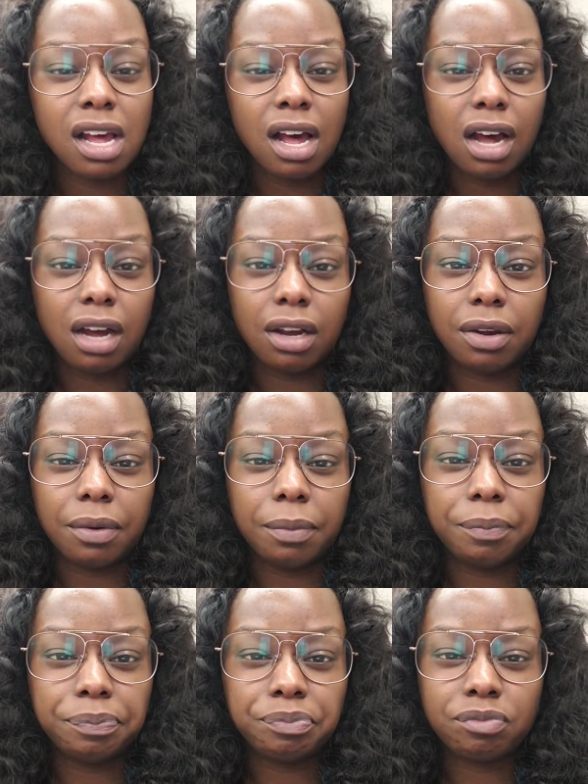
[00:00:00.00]

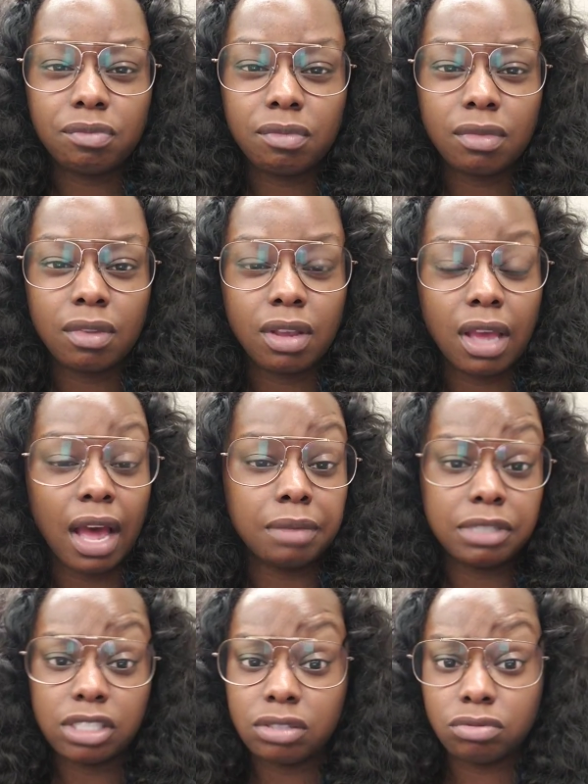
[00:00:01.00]
I'm
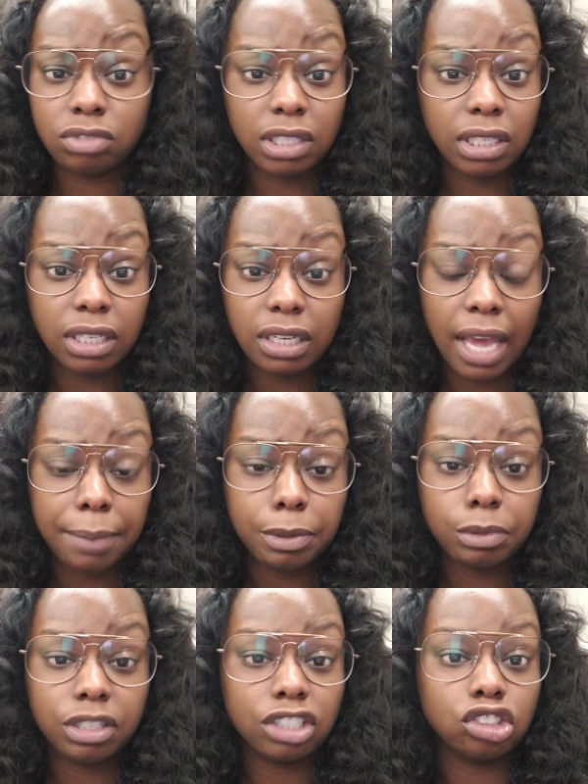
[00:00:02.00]
just really happy
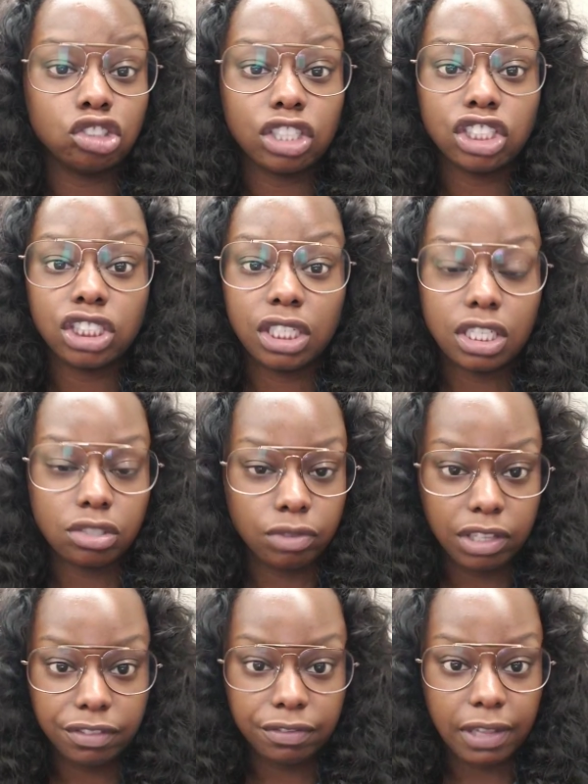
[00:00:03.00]
with the construction. It's
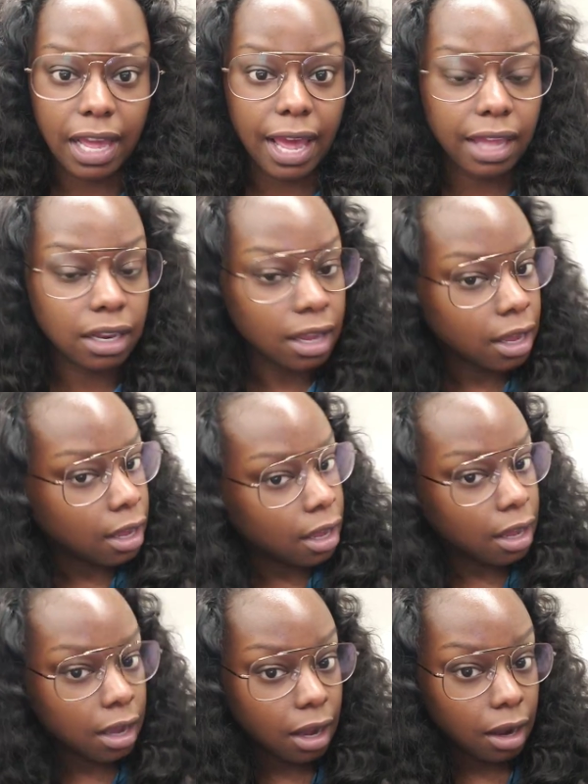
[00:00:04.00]
really flat.
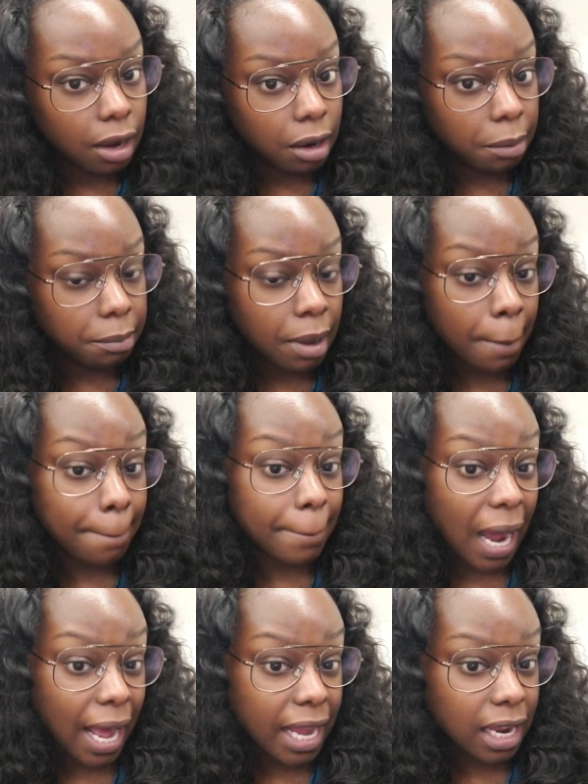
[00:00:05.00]

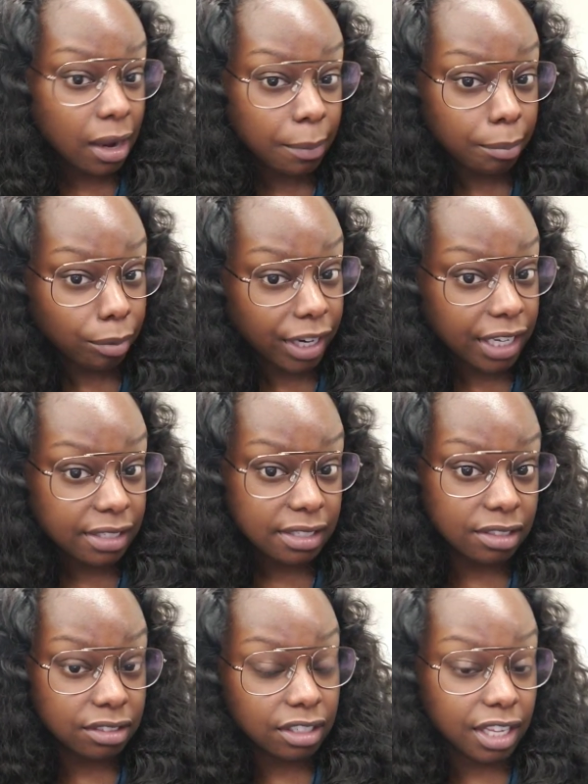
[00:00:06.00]
My braids
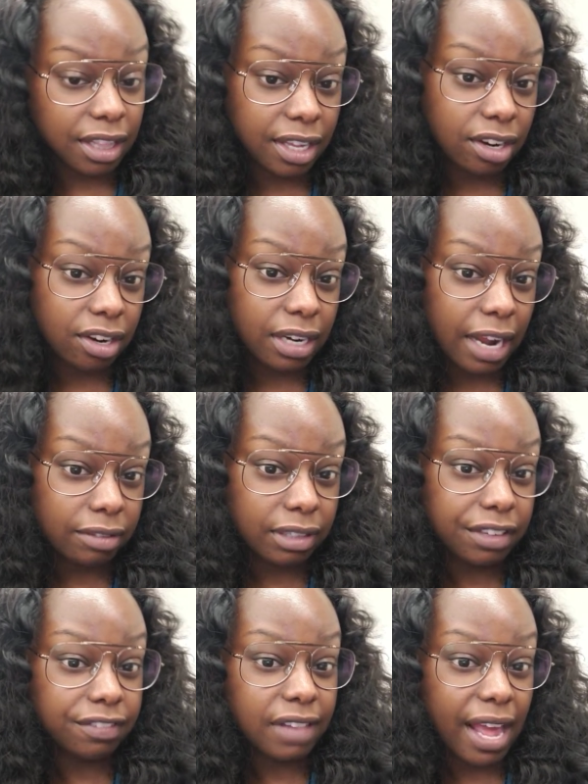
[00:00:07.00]
underneath here are not
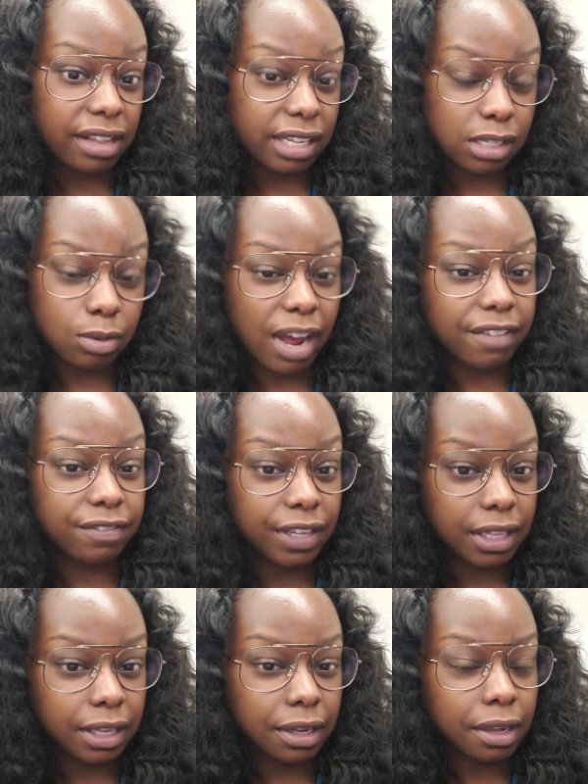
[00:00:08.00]
really flat. That's why I
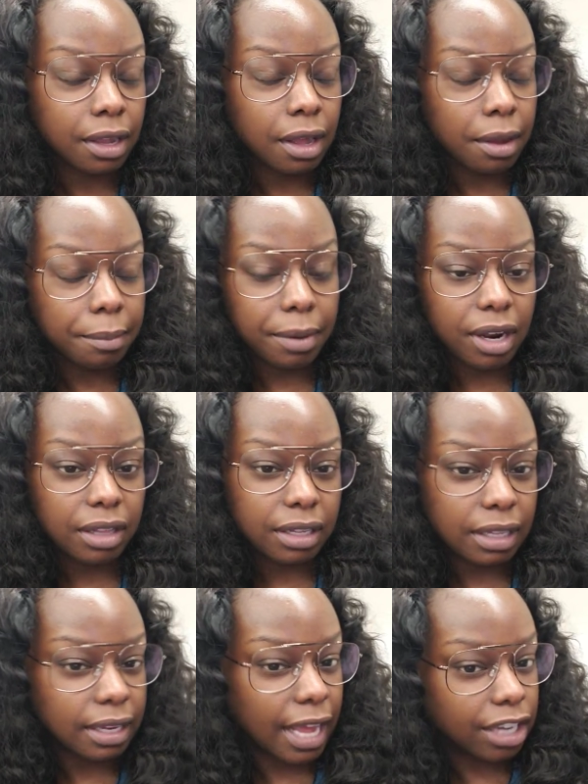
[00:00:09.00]
feel it. But other
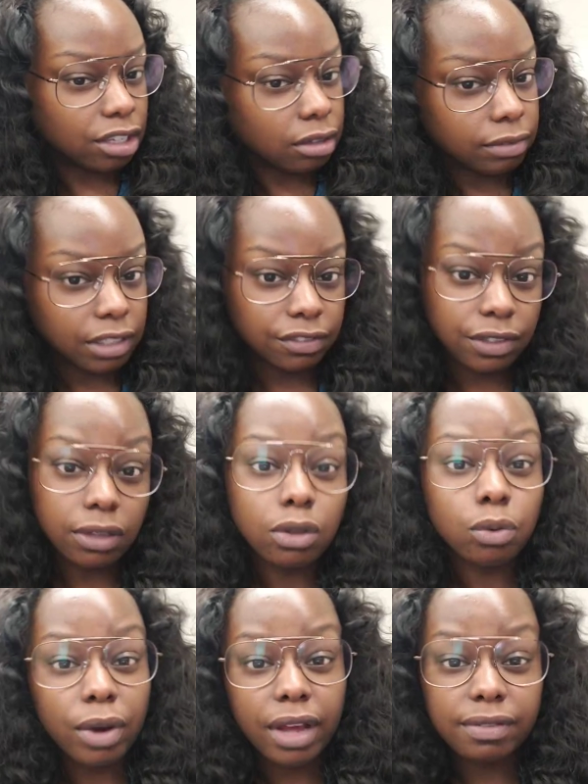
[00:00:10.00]
than that, you don't really feel the
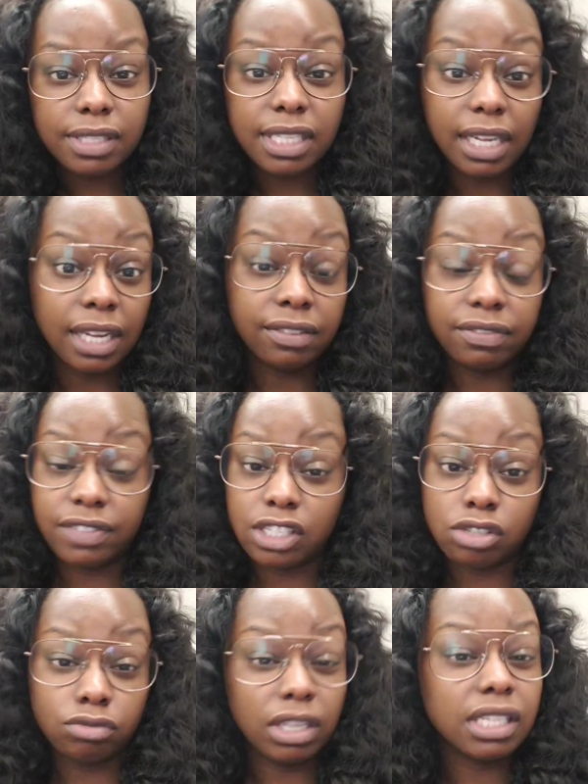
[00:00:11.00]
wefts. It
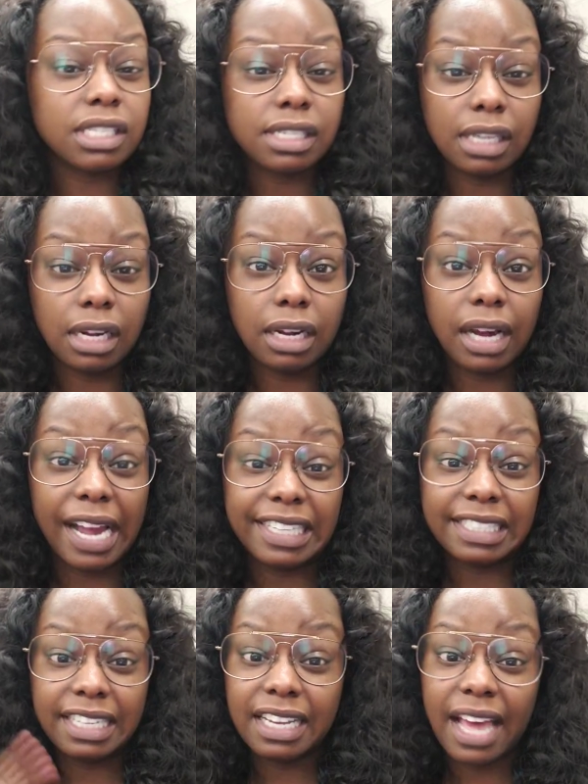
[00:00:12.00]
fits really snug. I
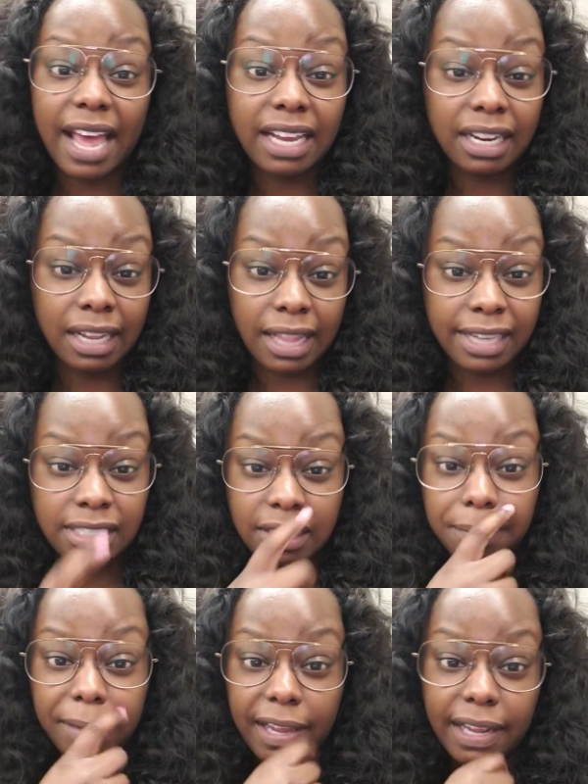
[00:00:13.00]
did add an
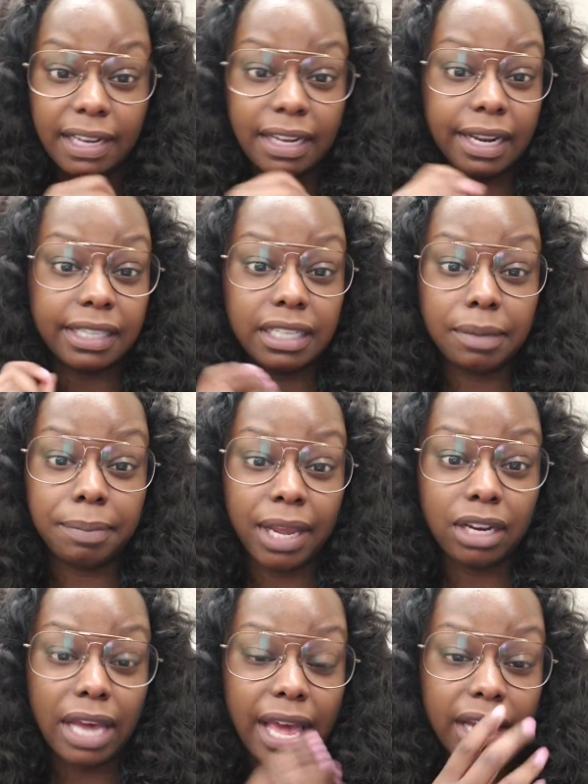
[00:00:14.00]
elastic band, and I did pay
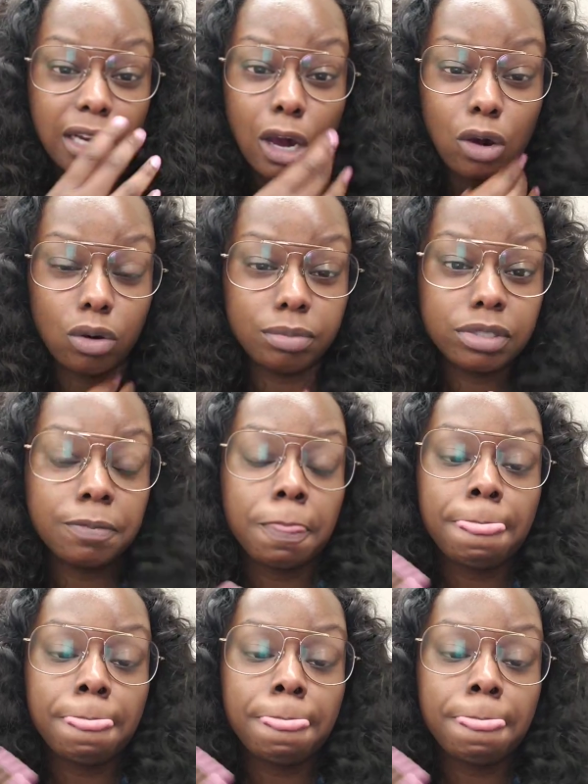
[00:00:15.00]
to add combs.